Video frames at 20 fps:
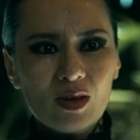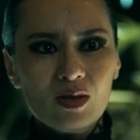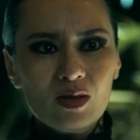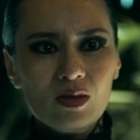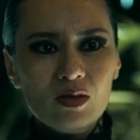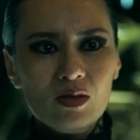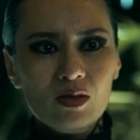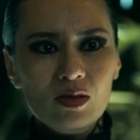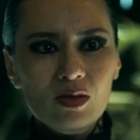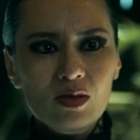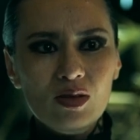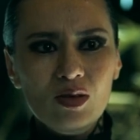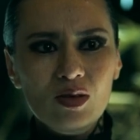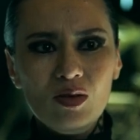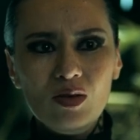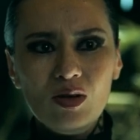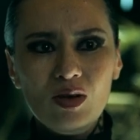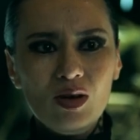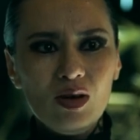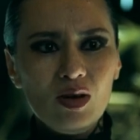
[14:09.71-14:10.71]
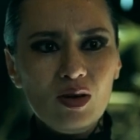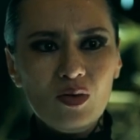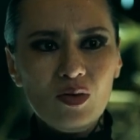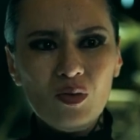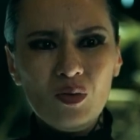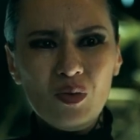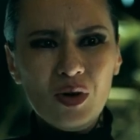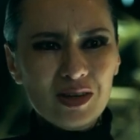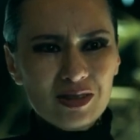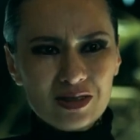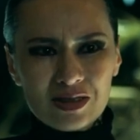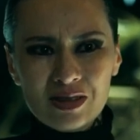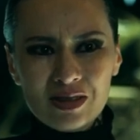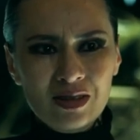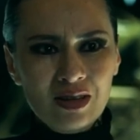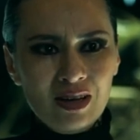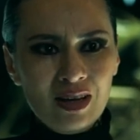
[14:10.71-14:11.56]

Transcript: She was there to make sure the belt would